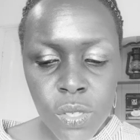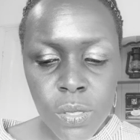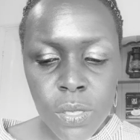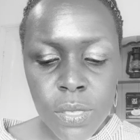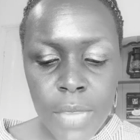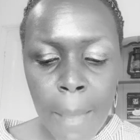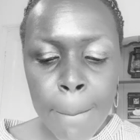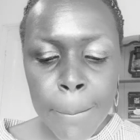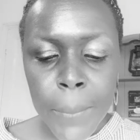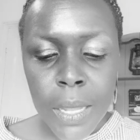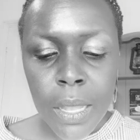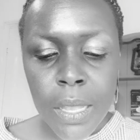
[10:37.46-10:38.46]

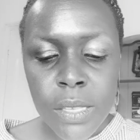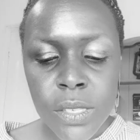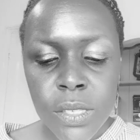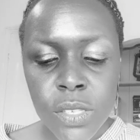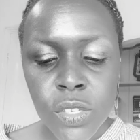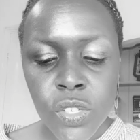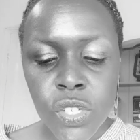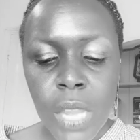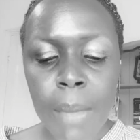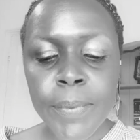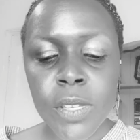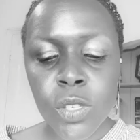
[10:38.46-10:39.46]
Numbers
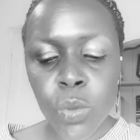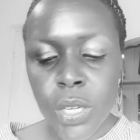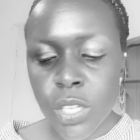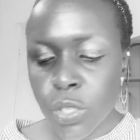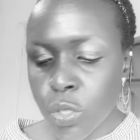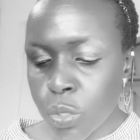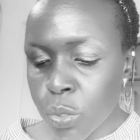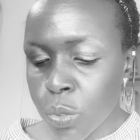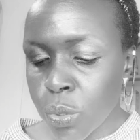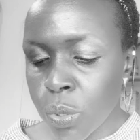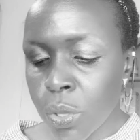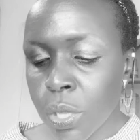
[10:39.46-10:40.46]
chapter
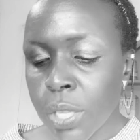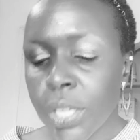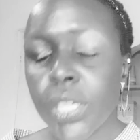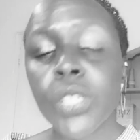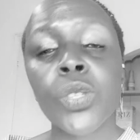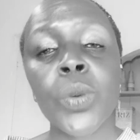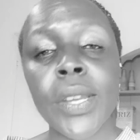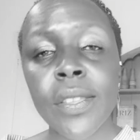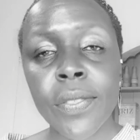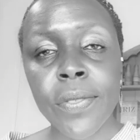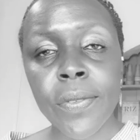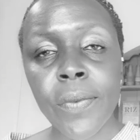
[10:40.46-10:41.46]
22,
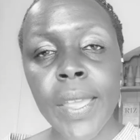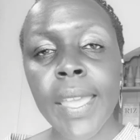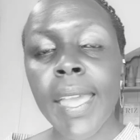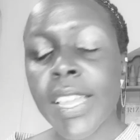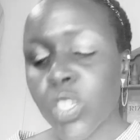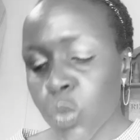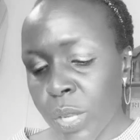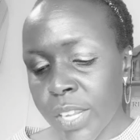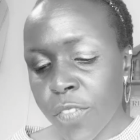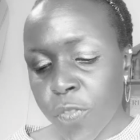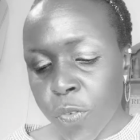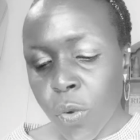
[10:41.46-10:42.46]
23, and
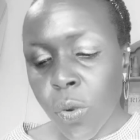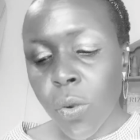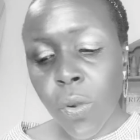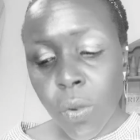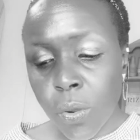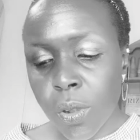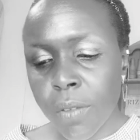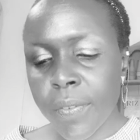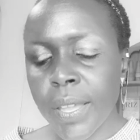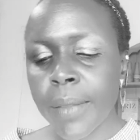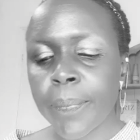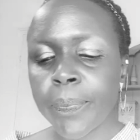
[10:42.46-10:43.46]
24, all of
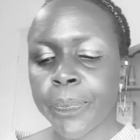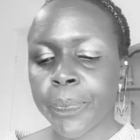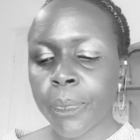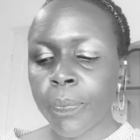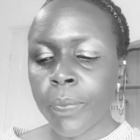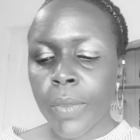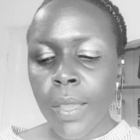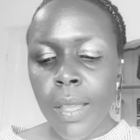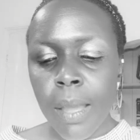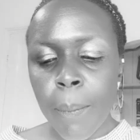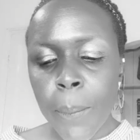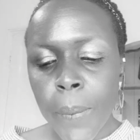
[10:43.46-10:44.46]
it.
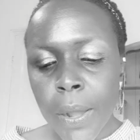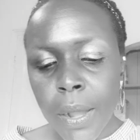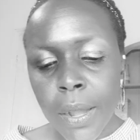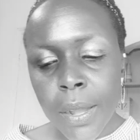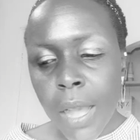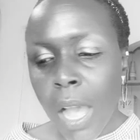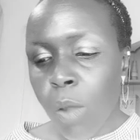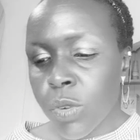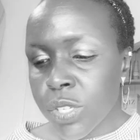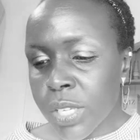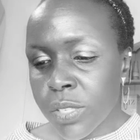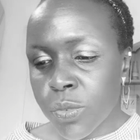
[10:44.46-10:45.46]
But I will
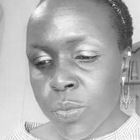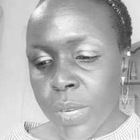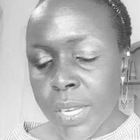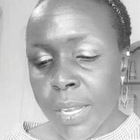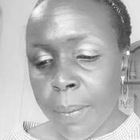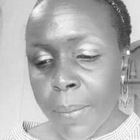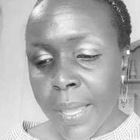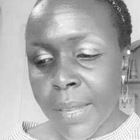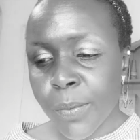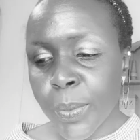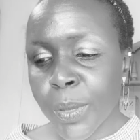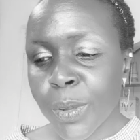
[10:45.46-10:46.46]
just read a
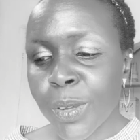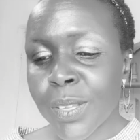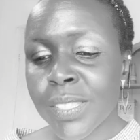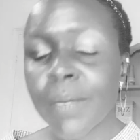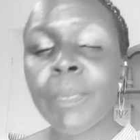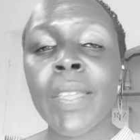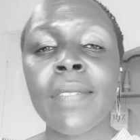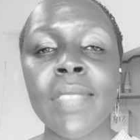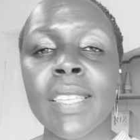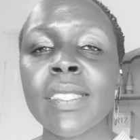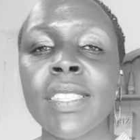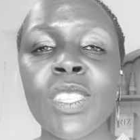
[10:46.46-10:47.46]
bit, because
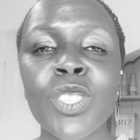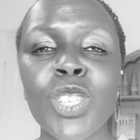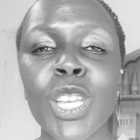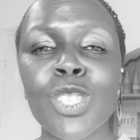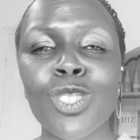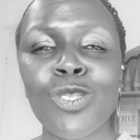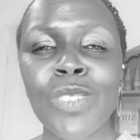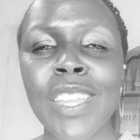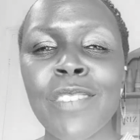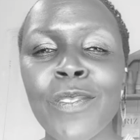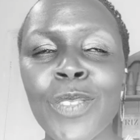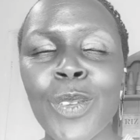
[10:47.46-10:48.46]
this is just to
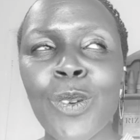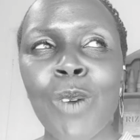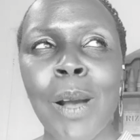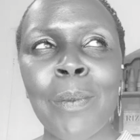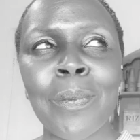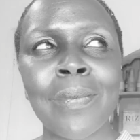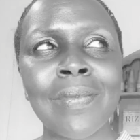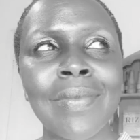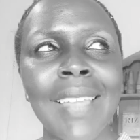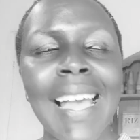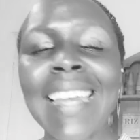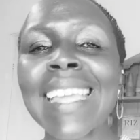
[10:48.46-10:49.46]
give you an
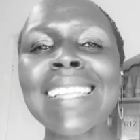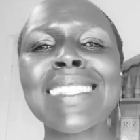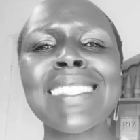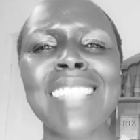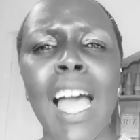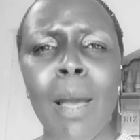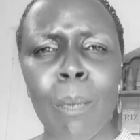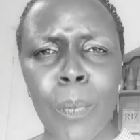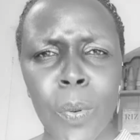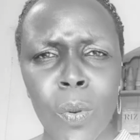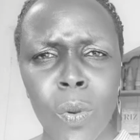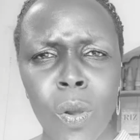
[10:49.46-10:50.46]

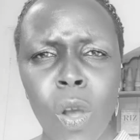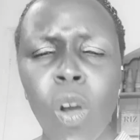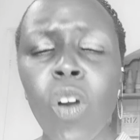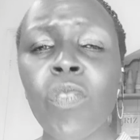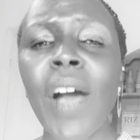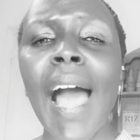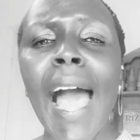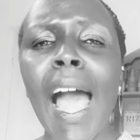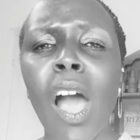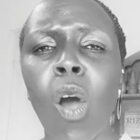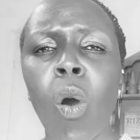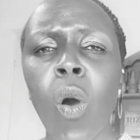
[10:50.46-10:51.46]
example of
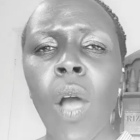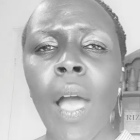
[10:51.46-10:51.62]
how